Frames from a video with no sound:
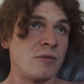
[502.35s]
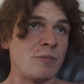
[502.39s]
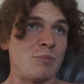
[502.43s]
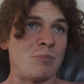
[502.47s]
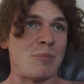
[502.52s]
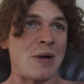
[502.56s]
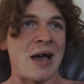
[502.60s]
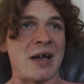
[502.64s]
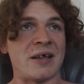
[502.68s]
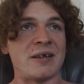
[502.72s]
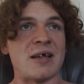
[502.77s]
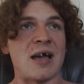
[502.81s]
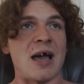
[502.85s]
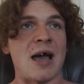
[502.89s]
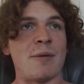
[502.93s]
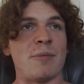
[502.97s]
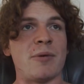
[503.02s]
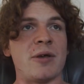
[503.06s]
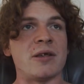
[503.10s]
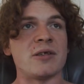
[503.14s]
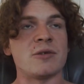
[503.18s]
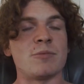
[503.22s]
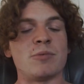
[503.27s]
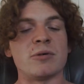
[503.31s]
bad
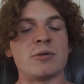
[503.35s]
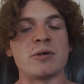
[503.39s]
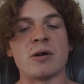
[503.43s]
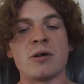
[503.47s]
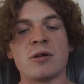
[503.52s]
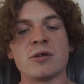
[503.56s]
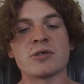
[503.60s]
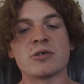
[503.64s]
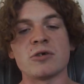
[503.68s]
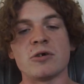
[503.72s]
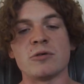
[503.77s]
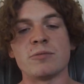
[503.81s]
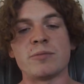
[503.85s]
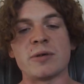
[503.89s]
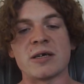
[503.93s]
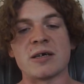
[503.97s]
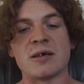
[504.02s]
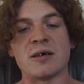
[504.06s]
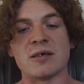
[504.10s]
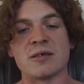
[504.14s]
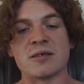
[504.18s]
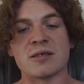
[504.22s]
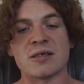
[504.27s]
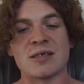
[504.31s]
habits, but also
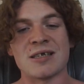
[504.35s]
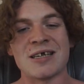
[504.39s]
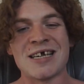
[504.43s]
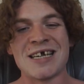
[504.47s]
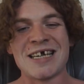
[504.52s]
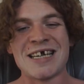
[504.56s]
because